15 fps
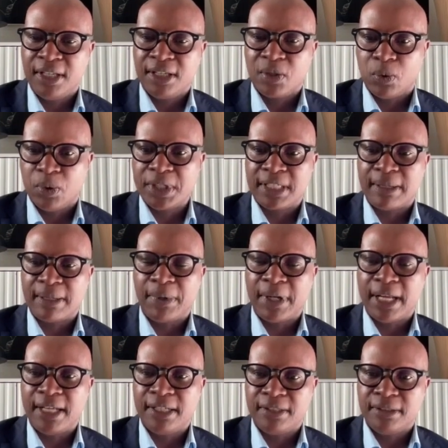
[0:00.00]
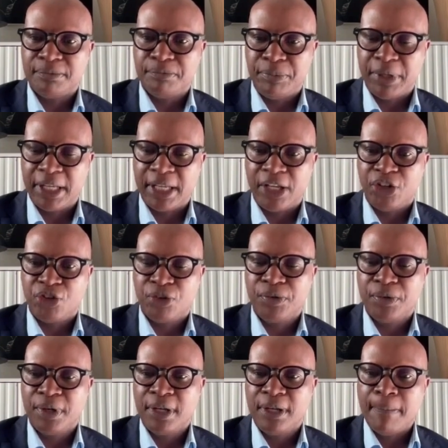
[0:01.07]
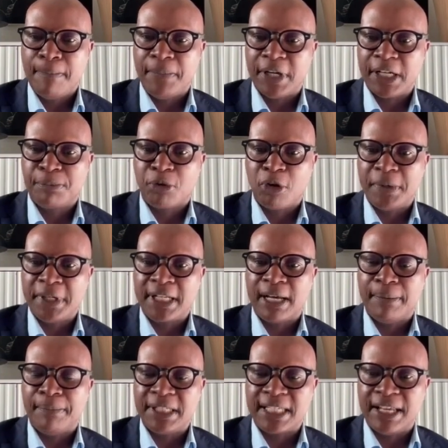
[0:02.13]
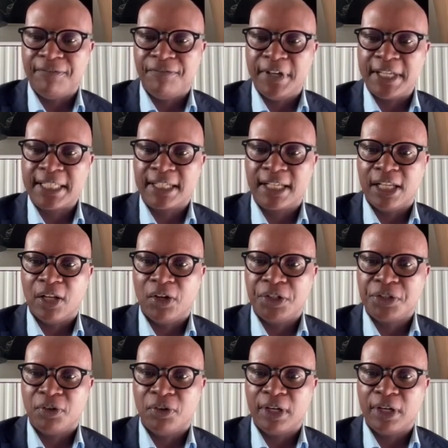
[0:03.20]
So water supply, big issue, but property companies are investing a lot.